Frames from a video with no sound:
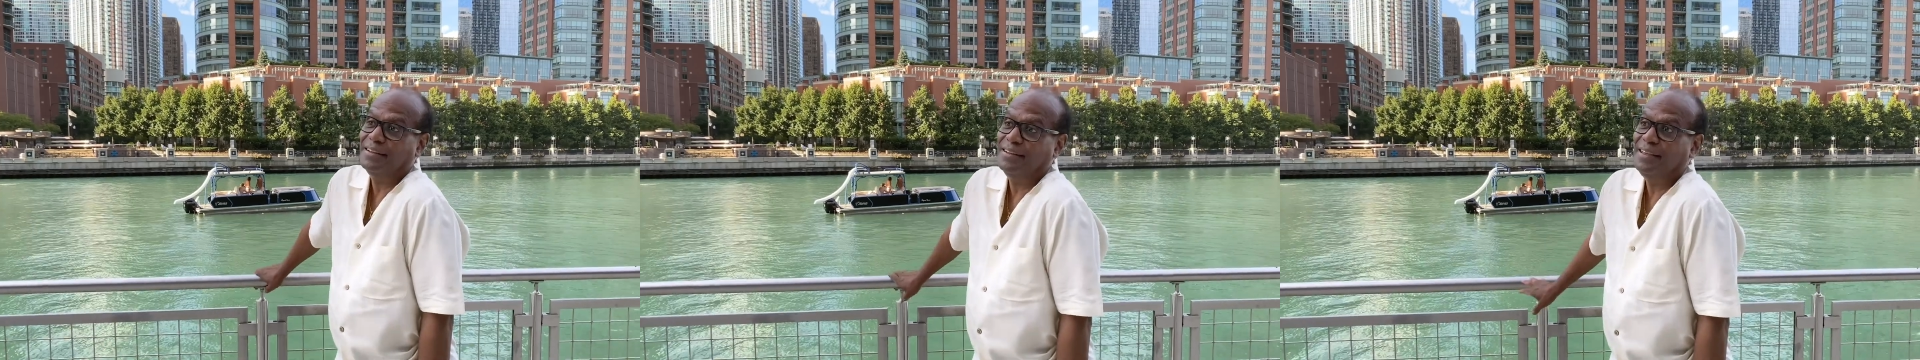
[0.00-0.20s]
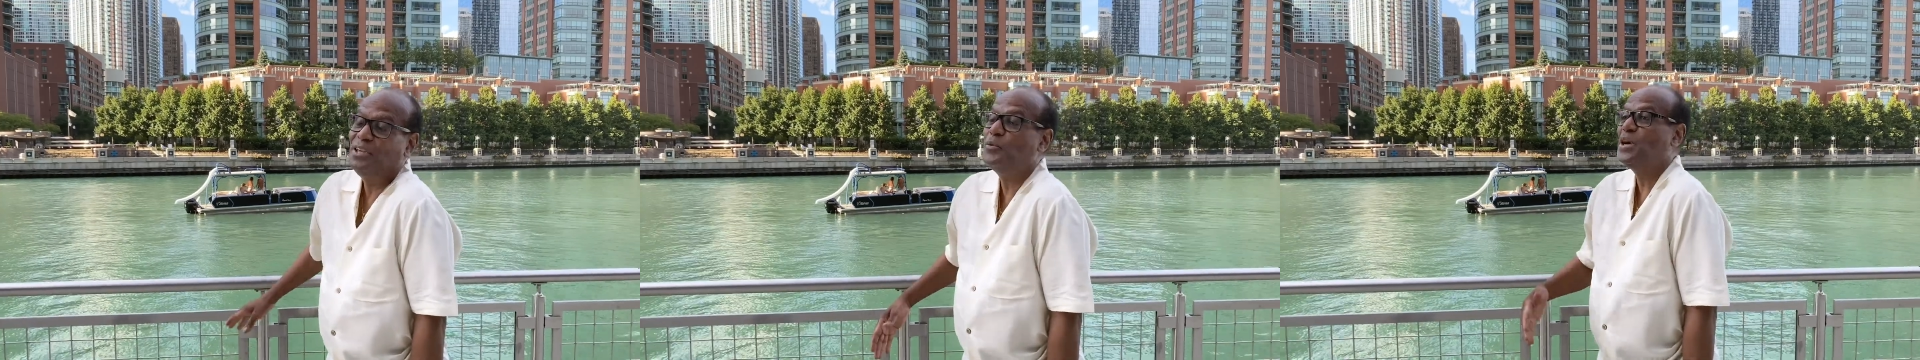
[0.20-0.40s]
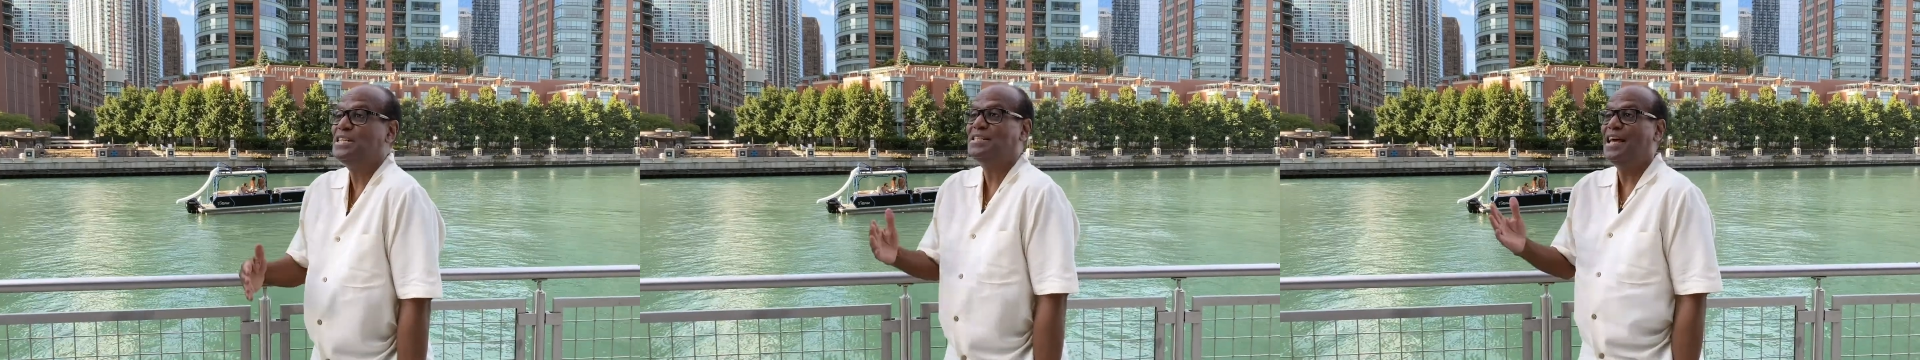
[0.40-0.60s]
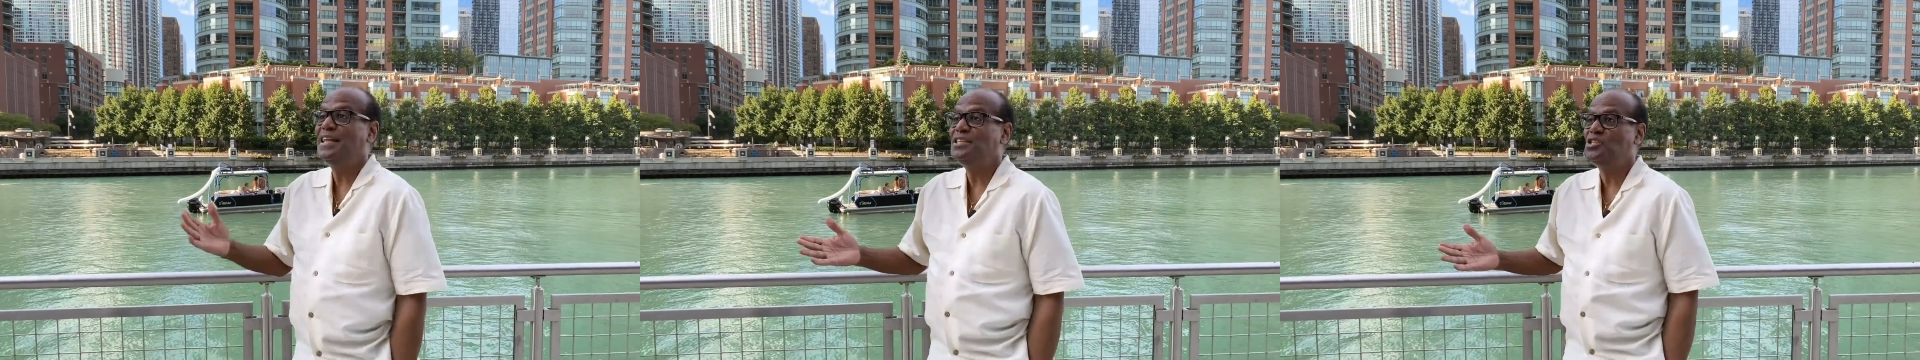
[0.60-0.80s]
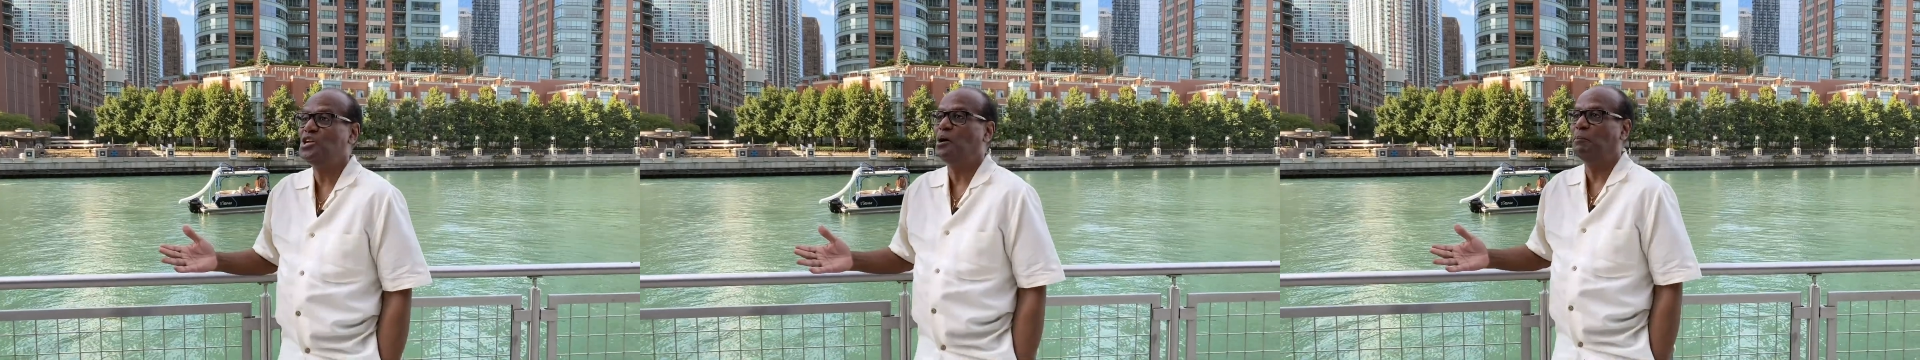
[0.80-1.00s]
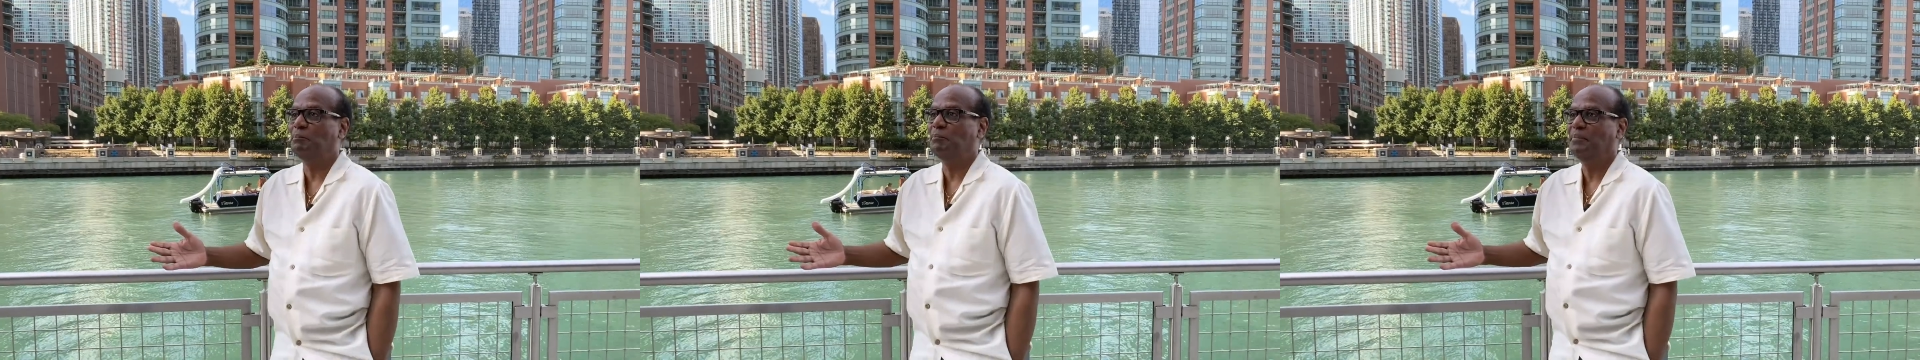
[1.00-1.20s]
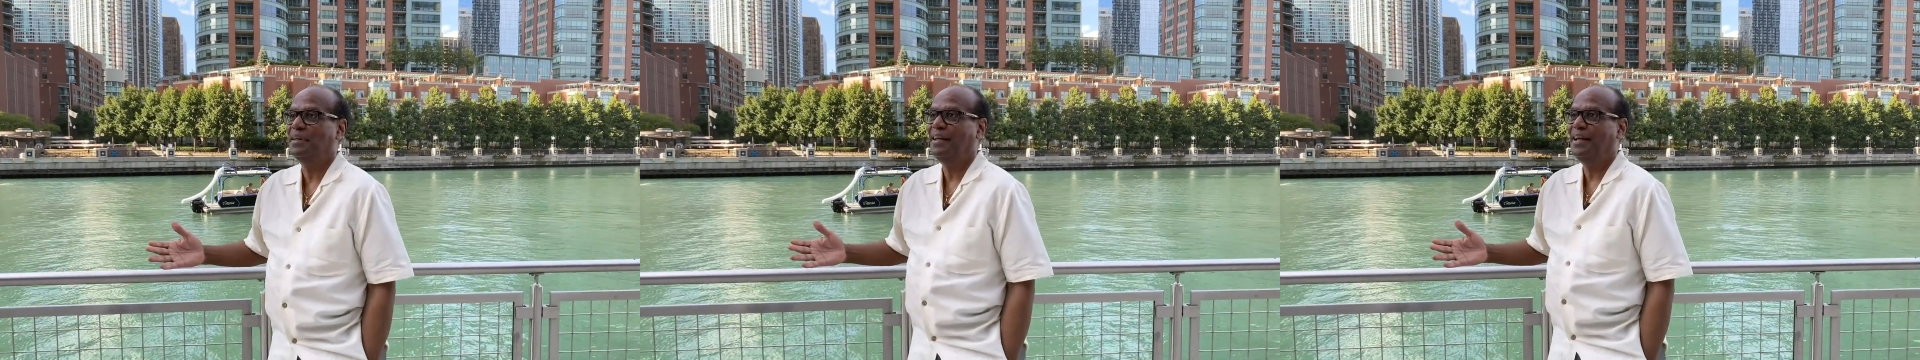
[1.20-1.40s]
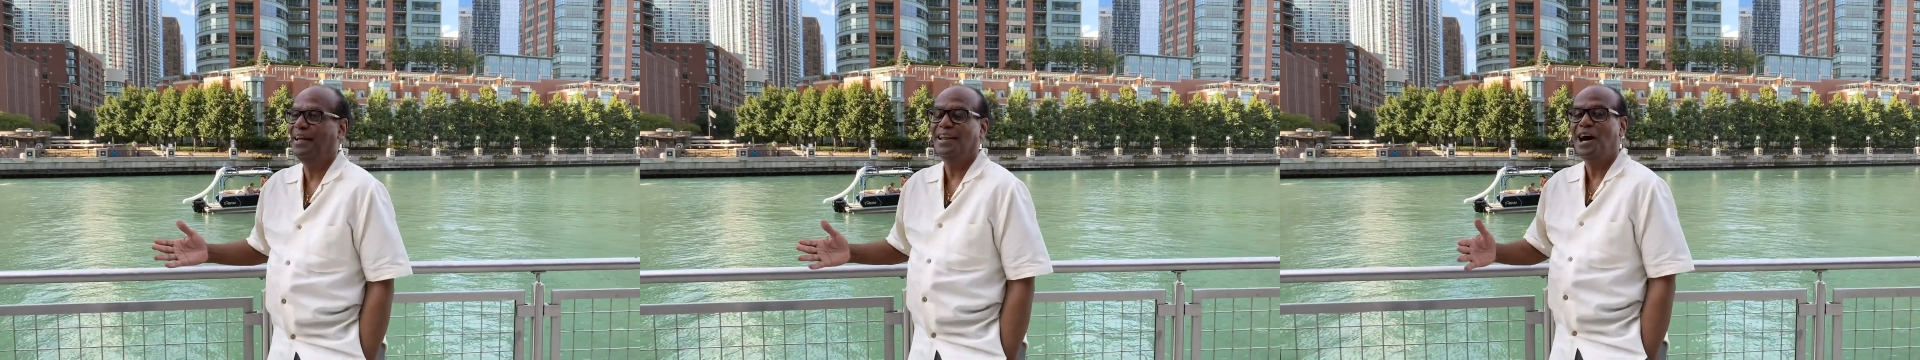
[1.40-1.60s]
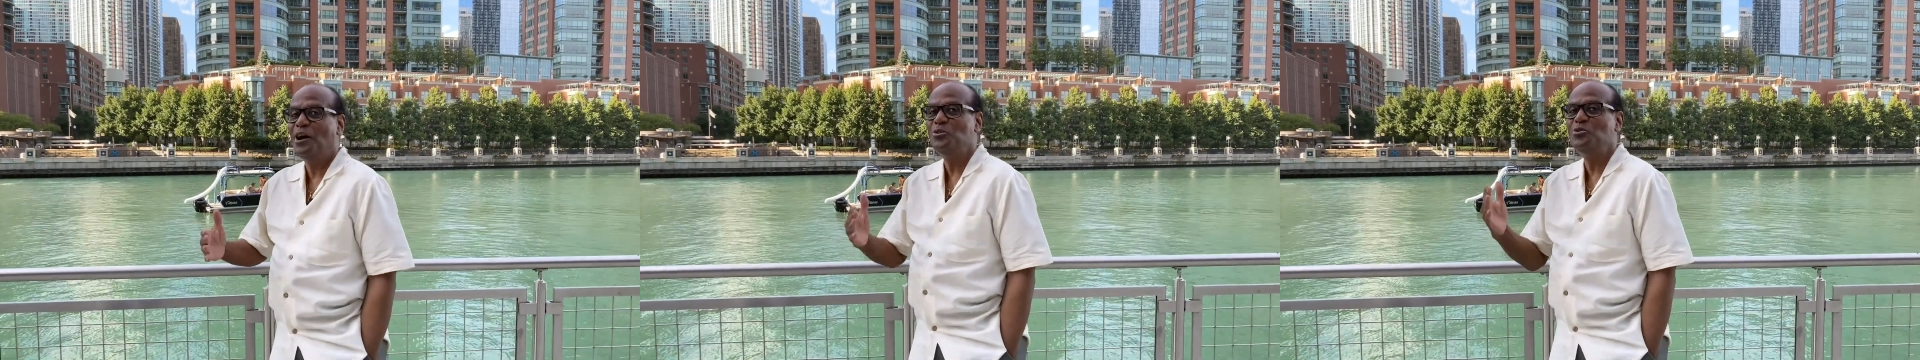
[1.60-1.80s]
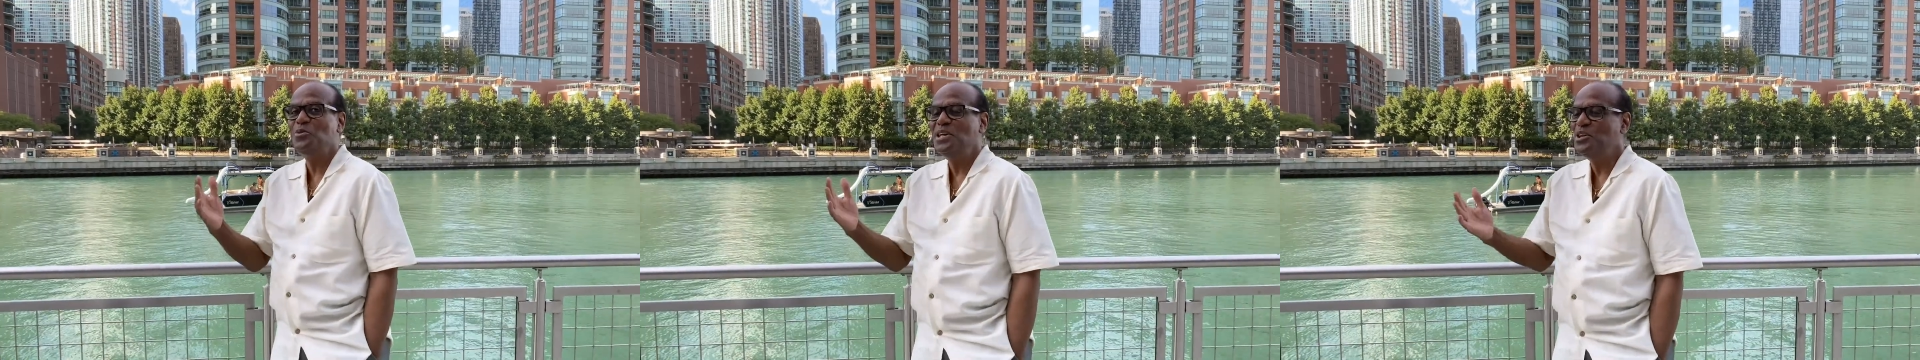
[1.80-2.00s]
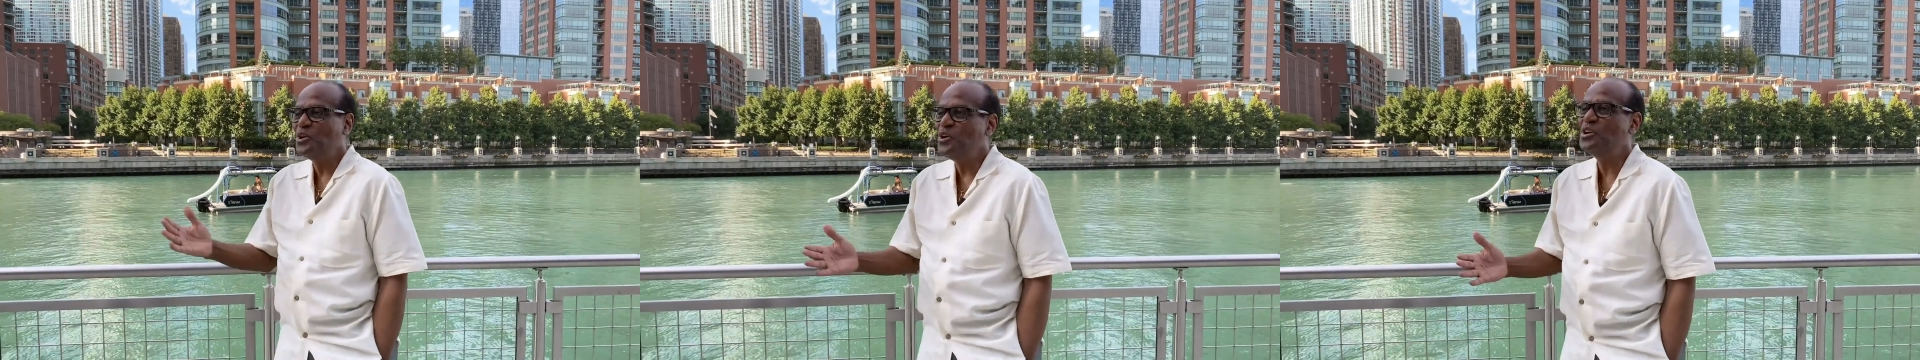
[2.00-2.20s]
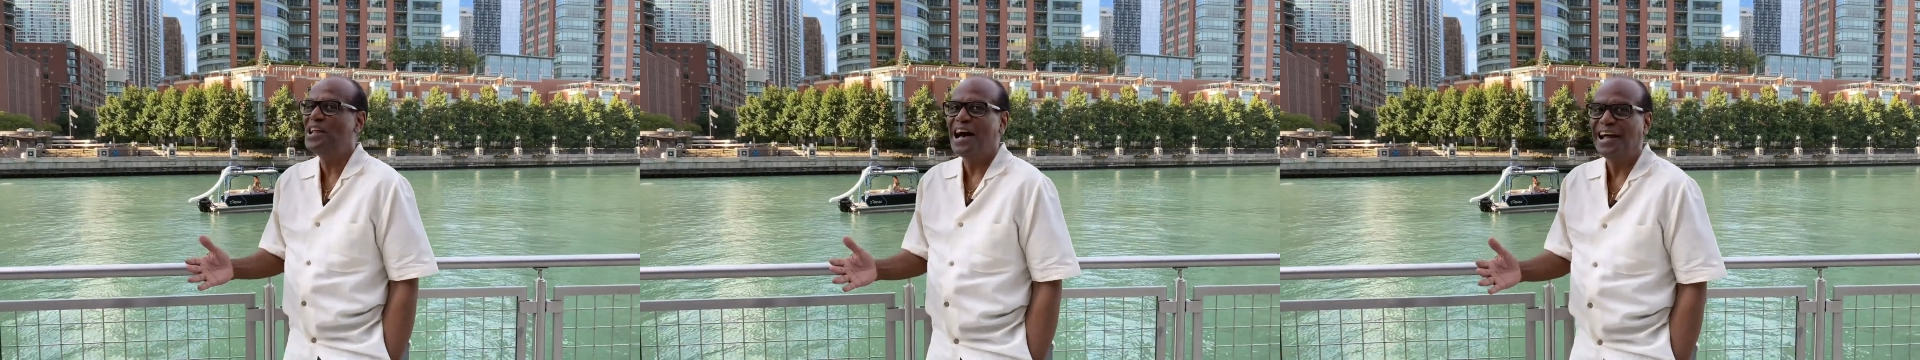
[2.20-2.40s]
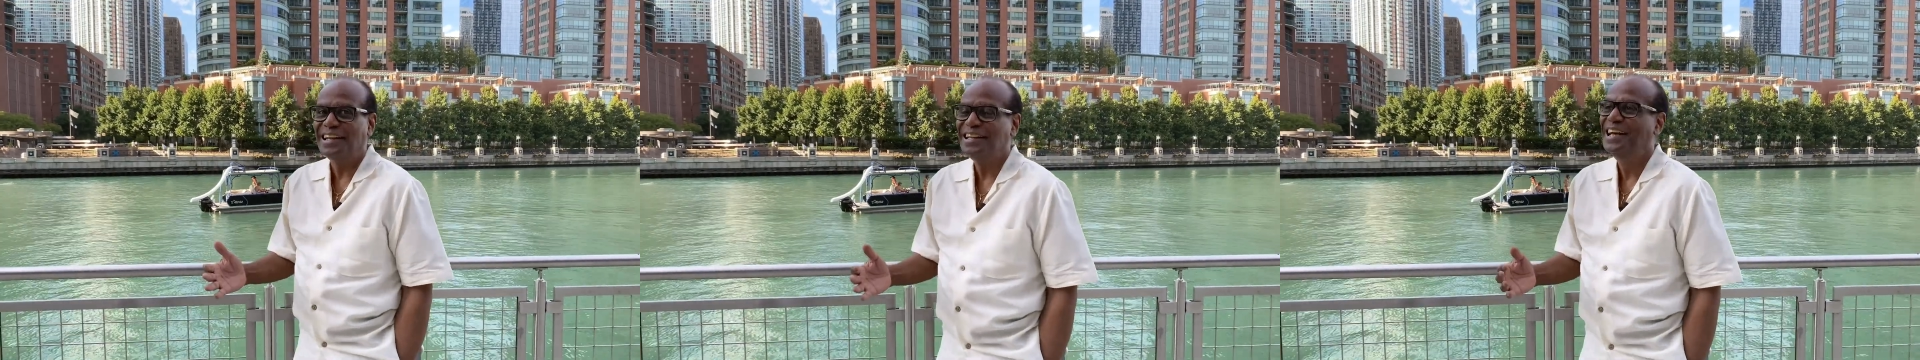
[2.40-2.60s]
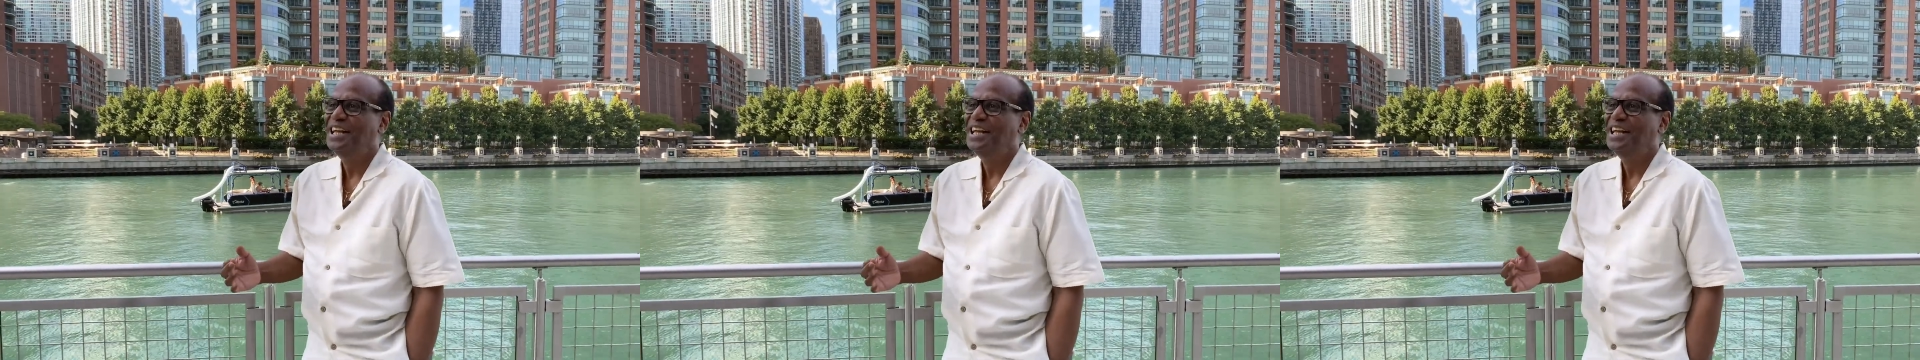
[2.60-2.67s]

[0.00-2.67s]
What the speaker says: he was handsome. And how do we know that?